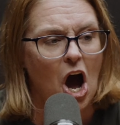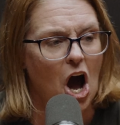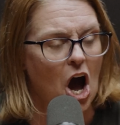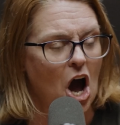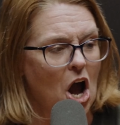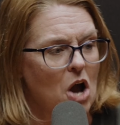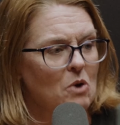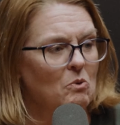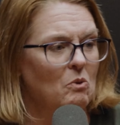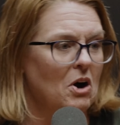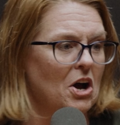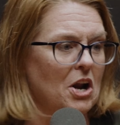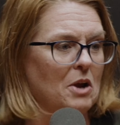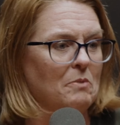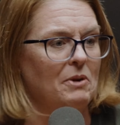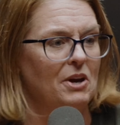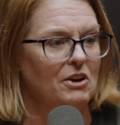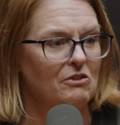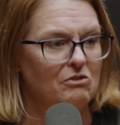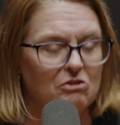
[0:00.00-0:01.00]
I want to
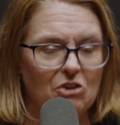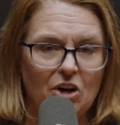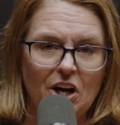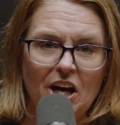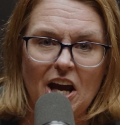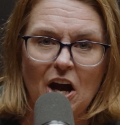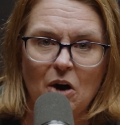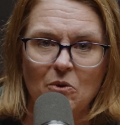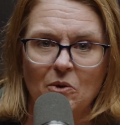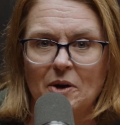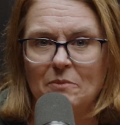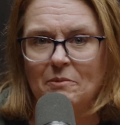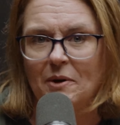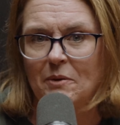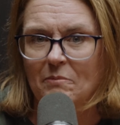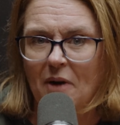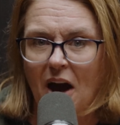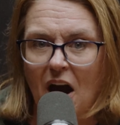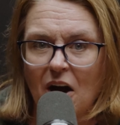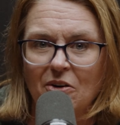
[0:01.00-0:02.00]
be free. I want to be
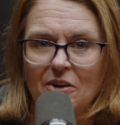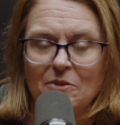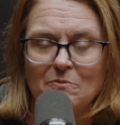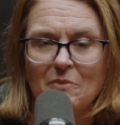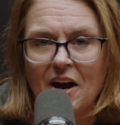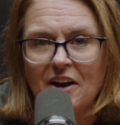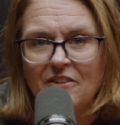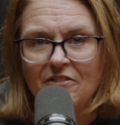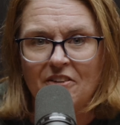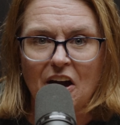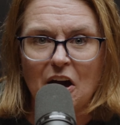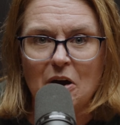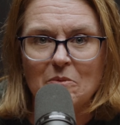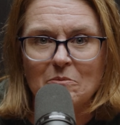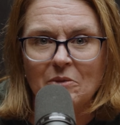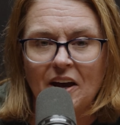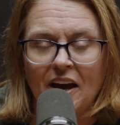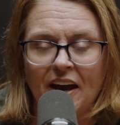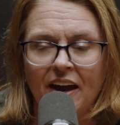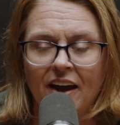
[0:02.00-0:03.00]
back with my
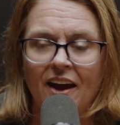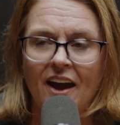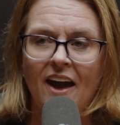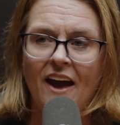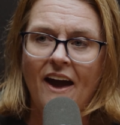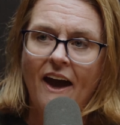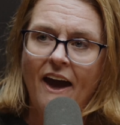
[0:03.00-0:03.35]
family.